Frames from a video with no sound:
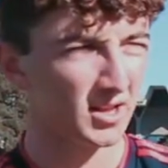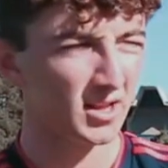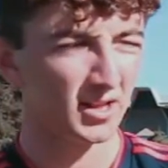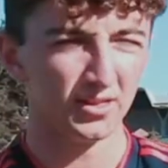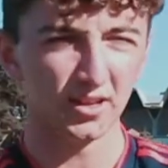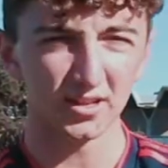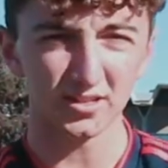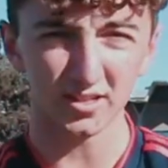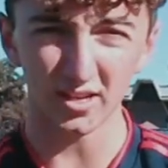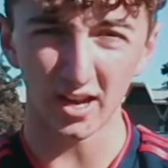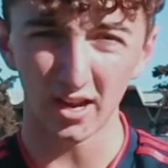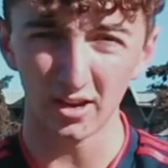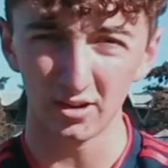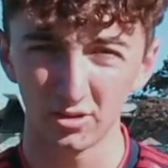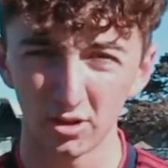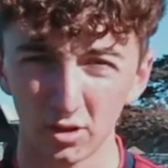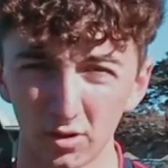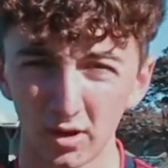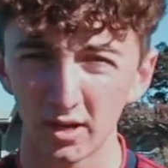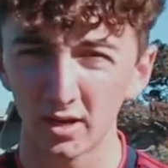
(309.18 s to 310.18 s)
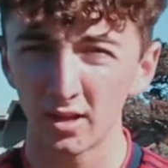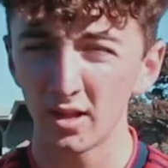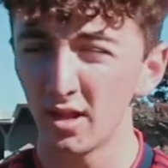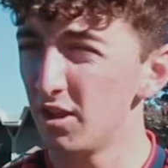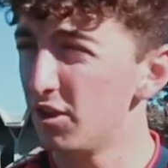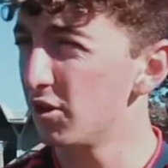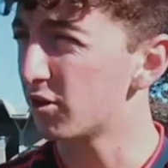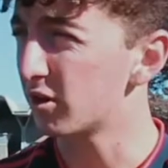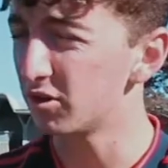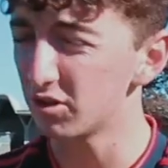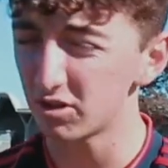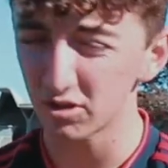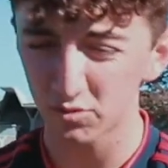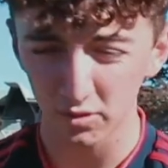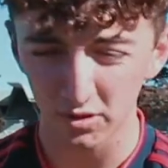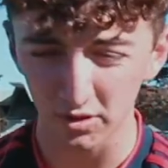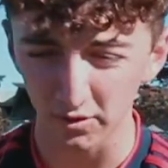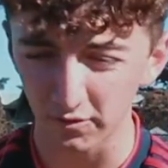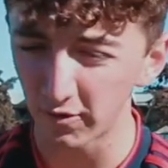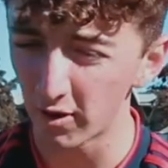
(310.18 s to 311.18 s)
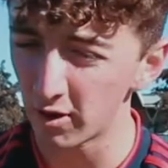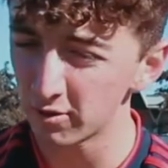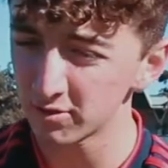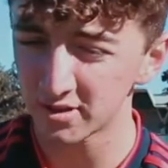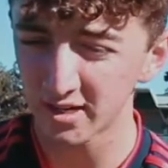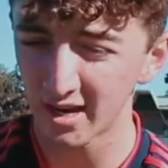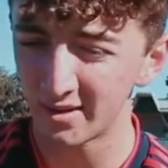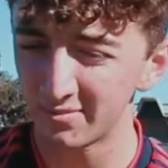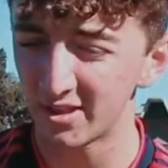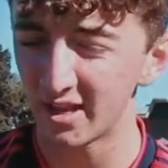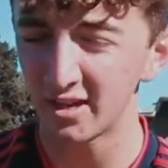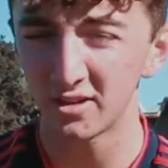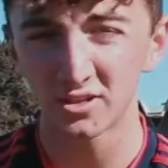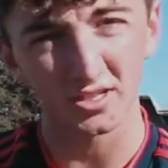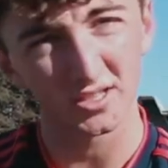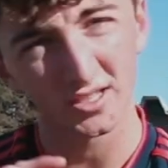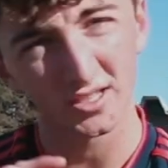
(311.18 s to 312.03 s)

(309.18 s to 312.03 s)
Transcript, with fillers: This is how you do it. You can do this with your phone, same thing, just